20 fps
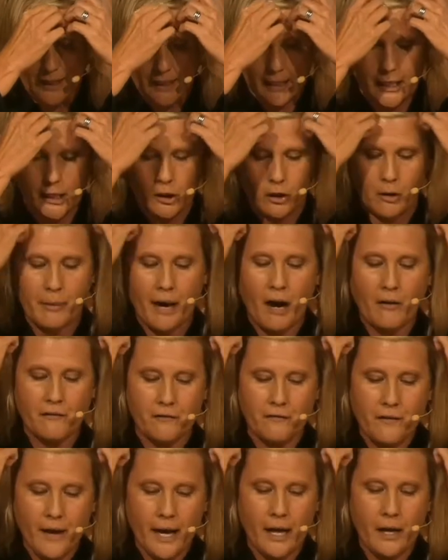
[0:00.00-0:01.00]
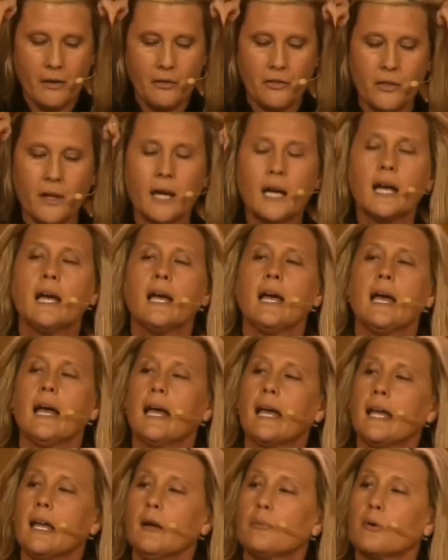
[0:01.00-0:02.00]
here about faith.
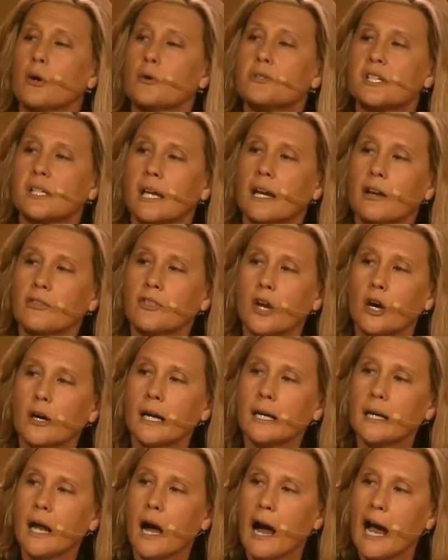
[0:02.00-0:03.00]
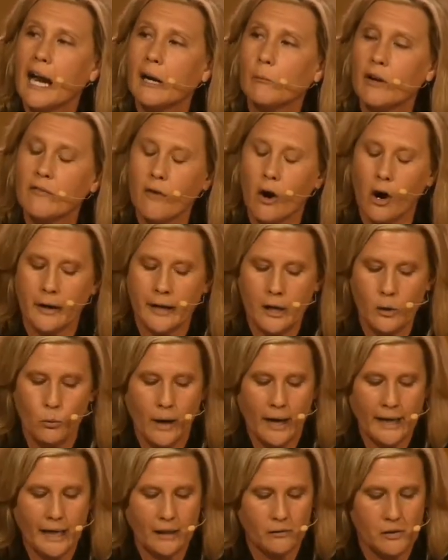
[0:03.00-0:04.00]
Hebrews 10:39, we've already
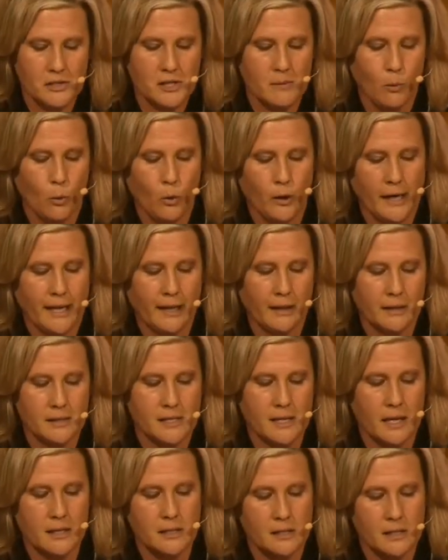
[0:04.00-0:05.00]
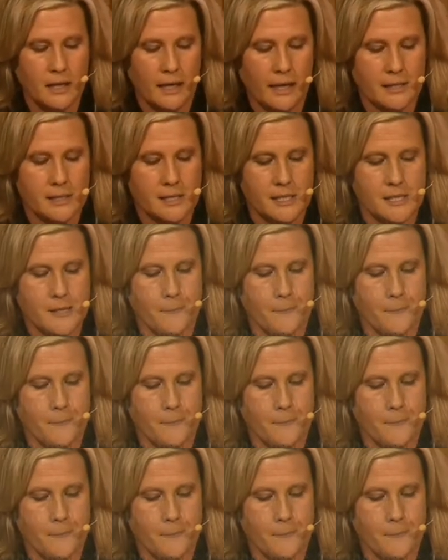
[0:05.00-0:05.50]
read it this morning. It says this,